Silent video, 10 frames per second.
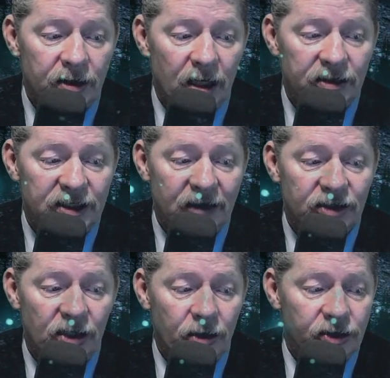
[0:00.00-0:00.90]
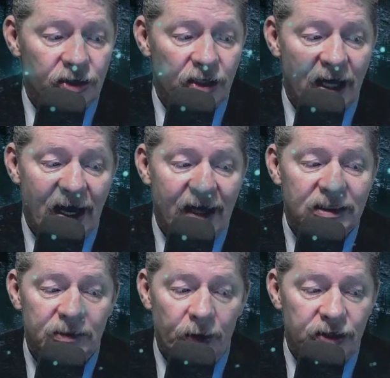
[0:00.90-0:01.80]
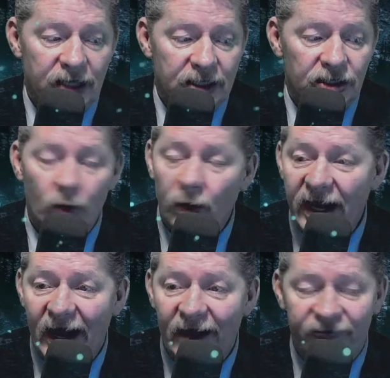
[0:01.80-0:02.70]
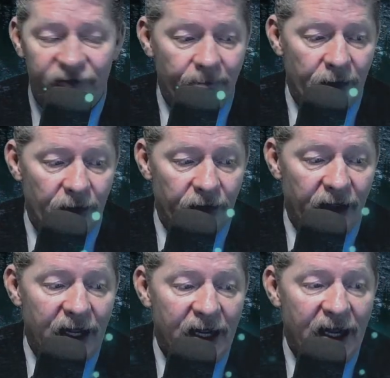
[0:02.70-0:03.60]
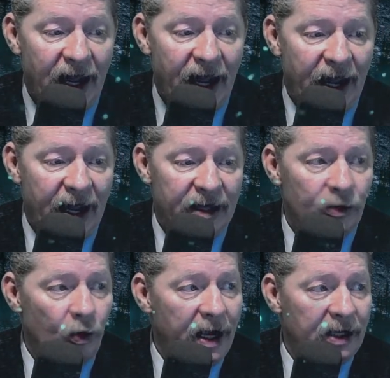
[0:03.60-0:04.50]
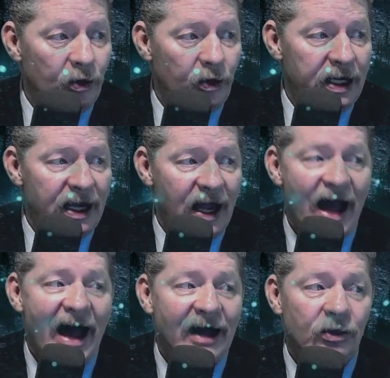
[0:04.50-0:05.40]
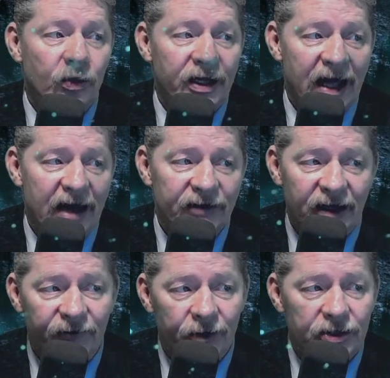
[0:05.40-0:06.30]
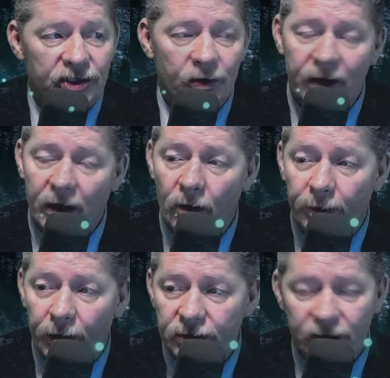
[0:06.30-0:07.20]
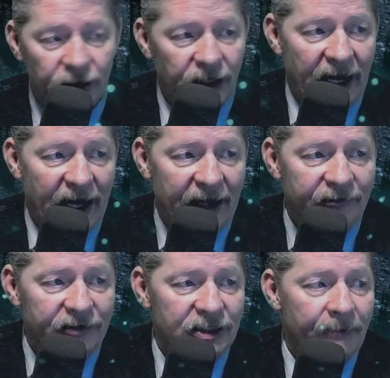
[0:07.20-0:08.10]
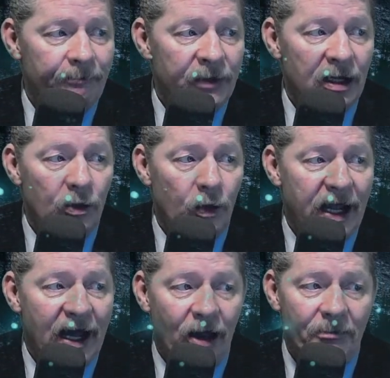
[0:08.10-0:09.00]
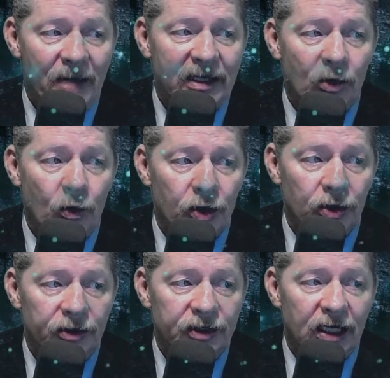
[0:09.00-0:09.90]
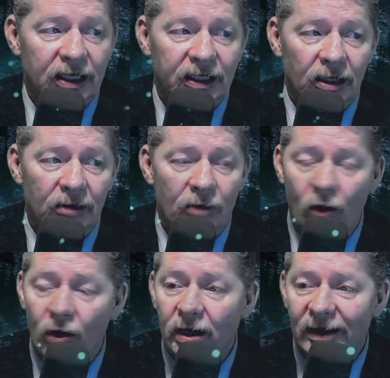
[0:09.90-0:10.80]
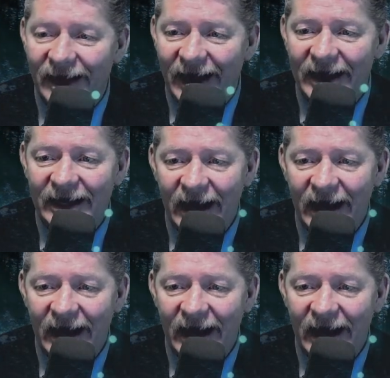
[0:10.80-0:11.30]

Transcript: ourselves closer to the highest potential we have from birth. And when we act with heavenly virtue in our personal lives, we help make the world a little more like